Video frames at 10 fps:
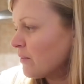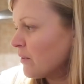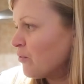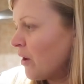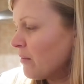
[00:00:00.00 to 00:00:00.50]
that
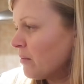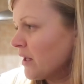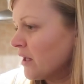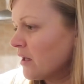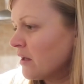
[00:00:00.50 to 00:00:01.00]
will
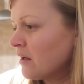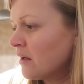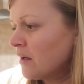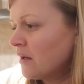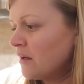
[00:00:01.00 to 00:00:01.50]
probably
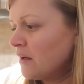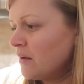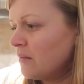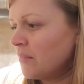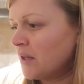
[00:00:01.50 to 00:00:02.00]

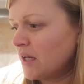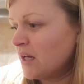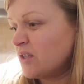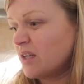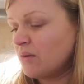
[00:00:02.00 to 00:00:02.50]
be the
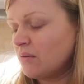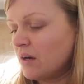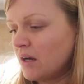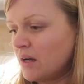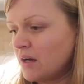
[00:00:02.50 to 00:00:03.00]
issue.
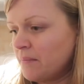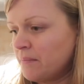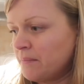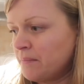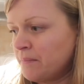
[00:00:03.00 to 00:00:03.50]

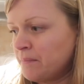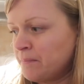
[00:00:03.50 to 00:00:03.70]
But